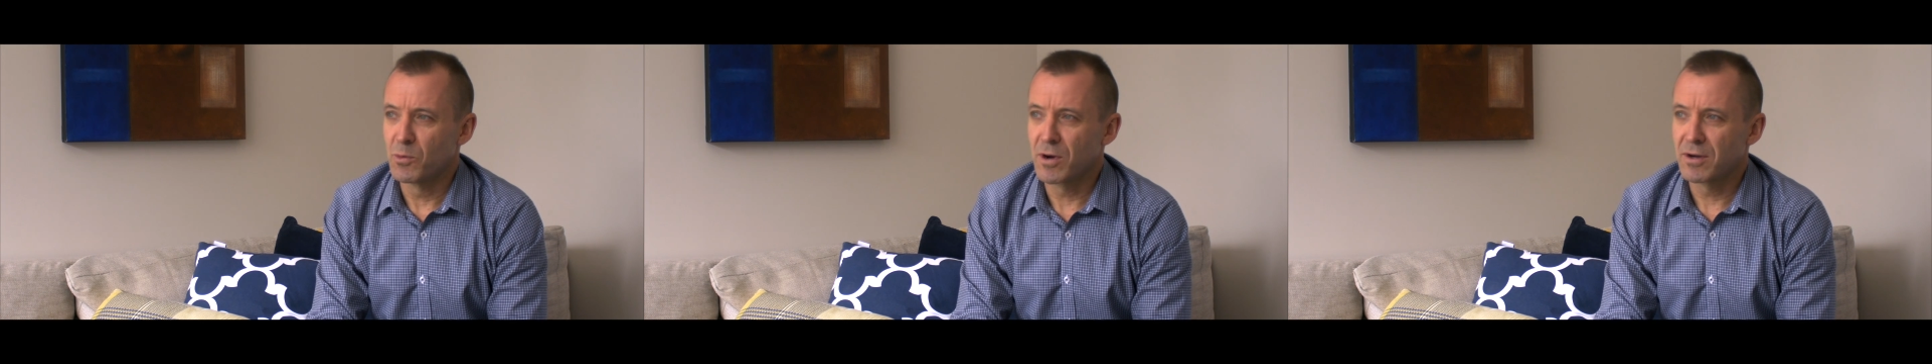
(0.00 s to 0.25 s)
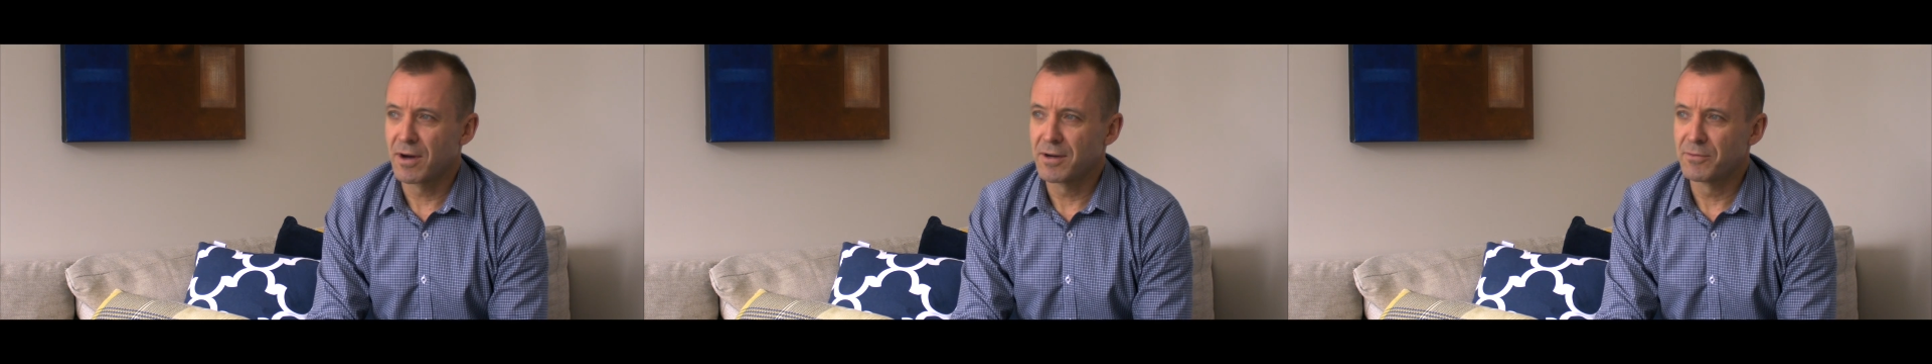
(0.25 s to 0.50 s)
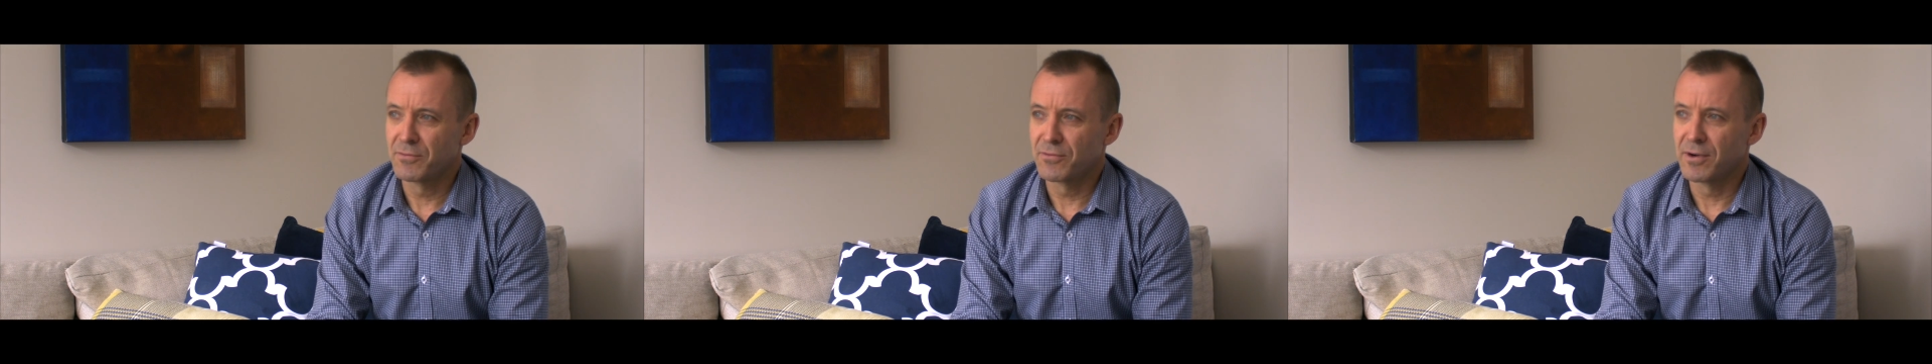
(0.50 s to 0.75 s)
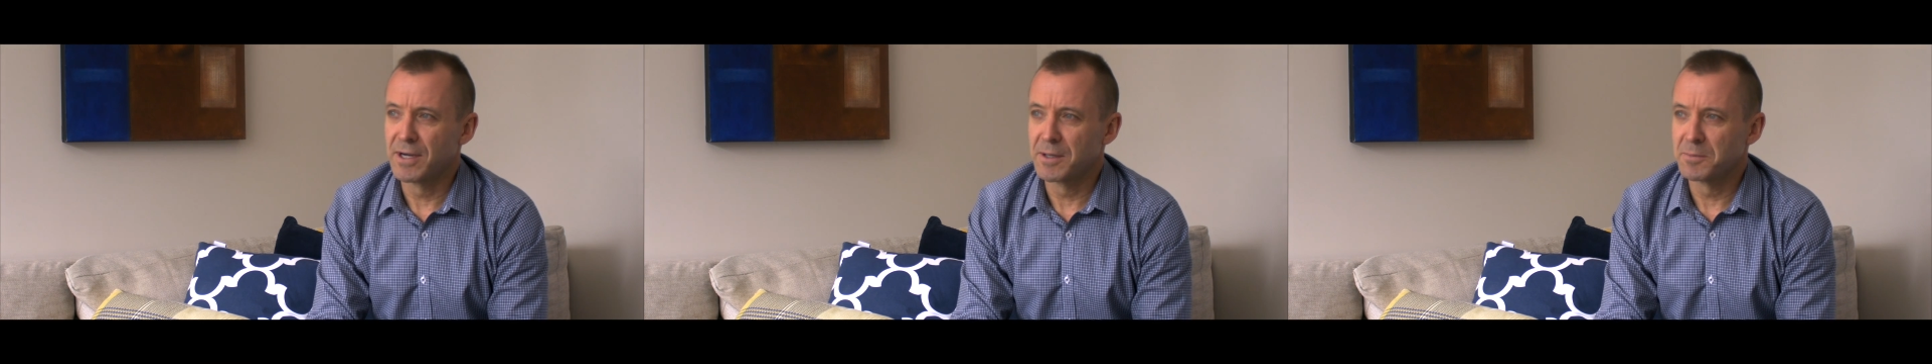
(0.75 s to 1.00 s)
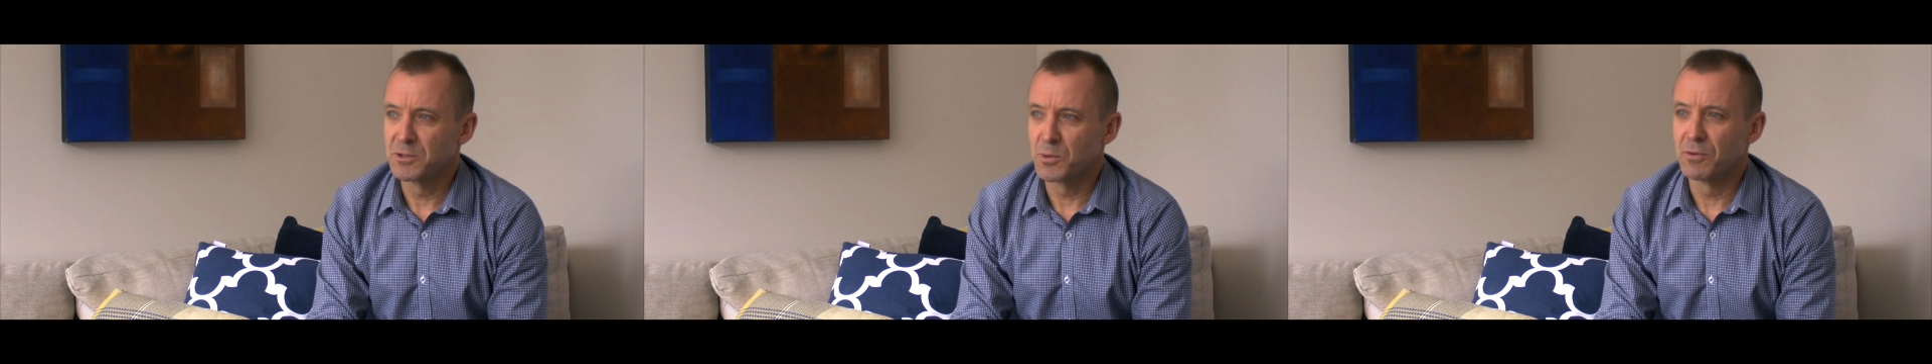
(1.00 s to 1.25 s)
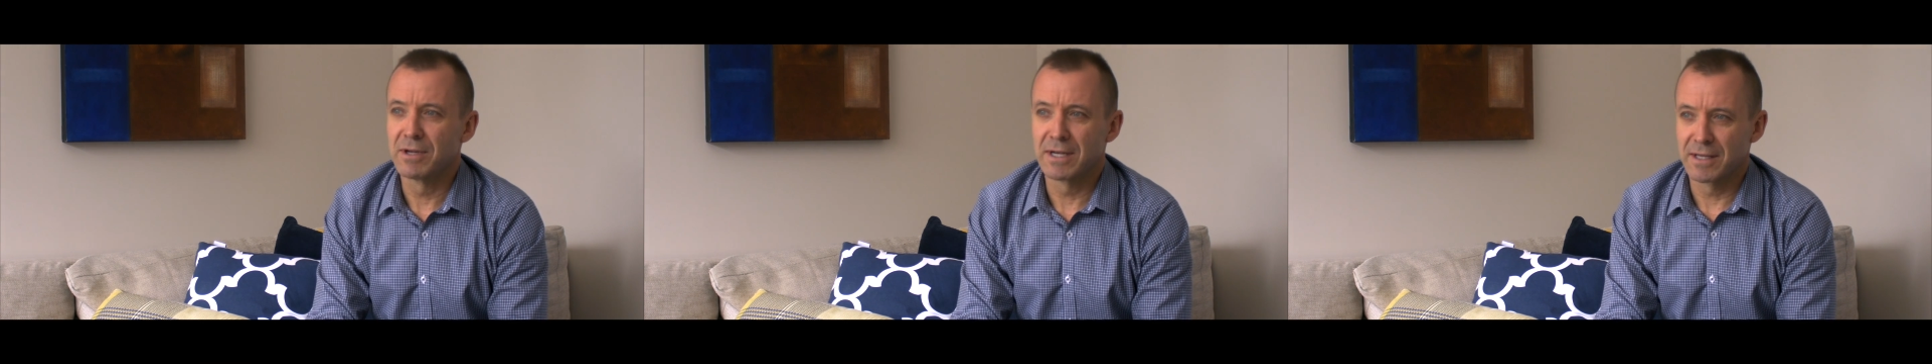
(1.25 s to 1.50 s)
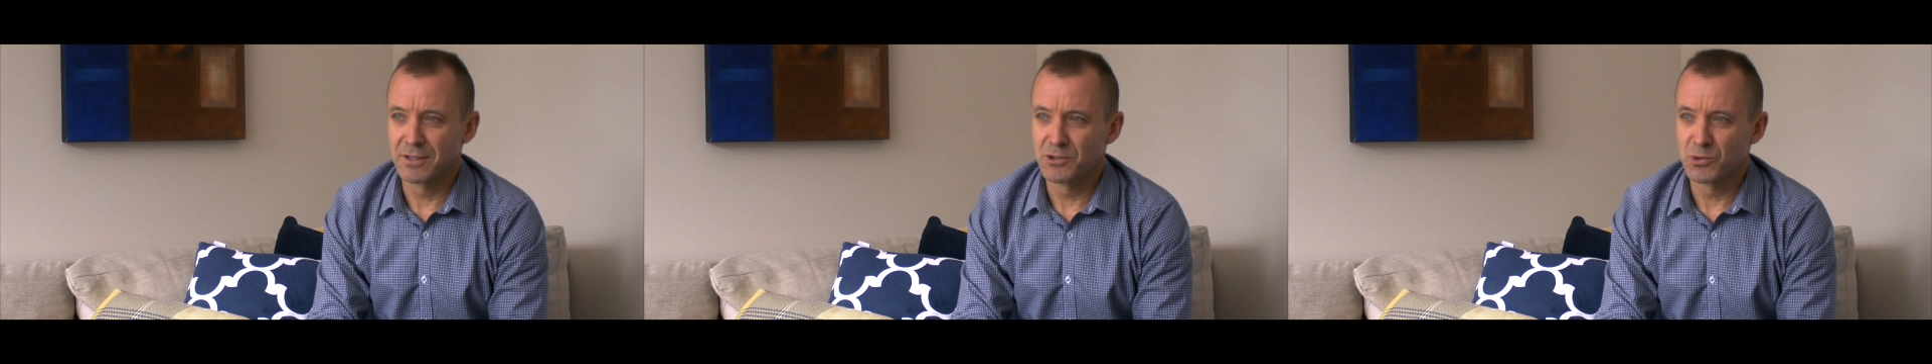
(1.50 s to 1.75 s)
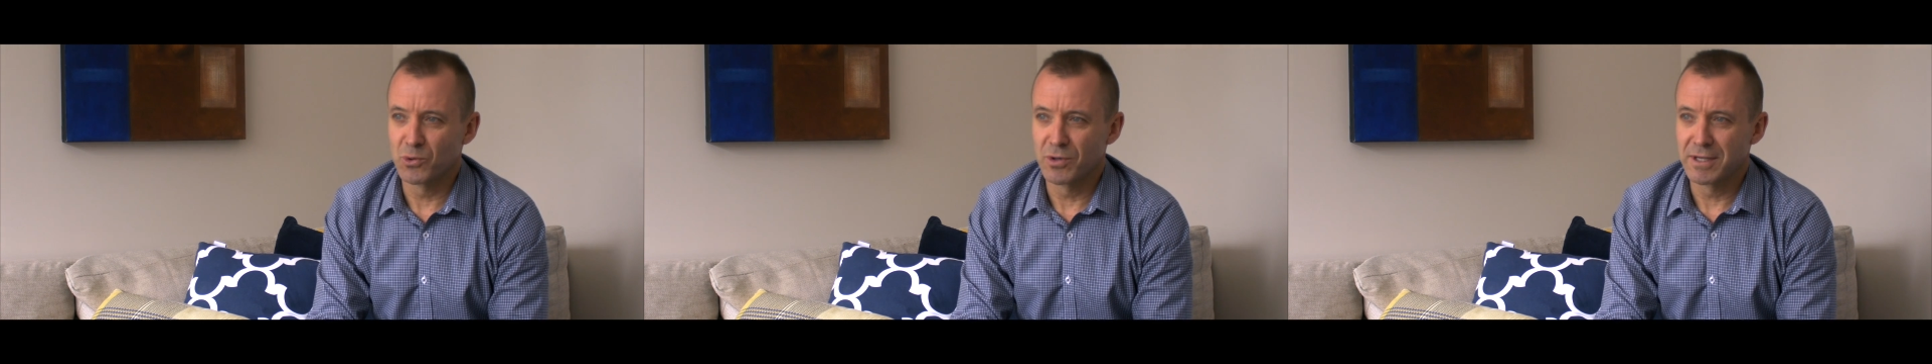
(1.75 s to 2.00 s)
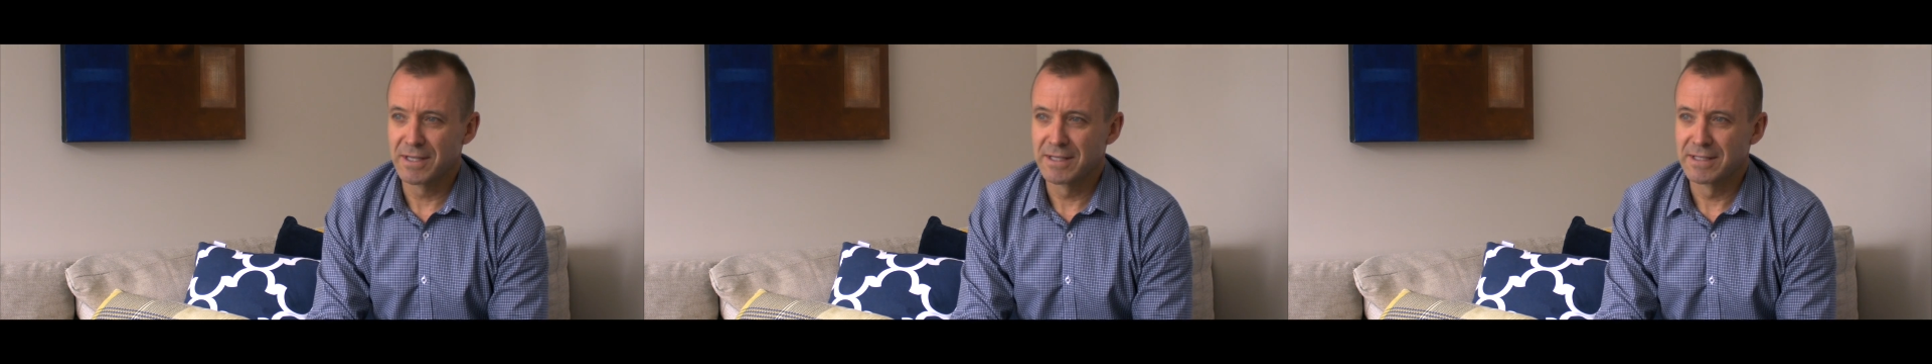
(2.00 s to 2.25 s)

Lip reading: what kind of freedom do we really enjoy?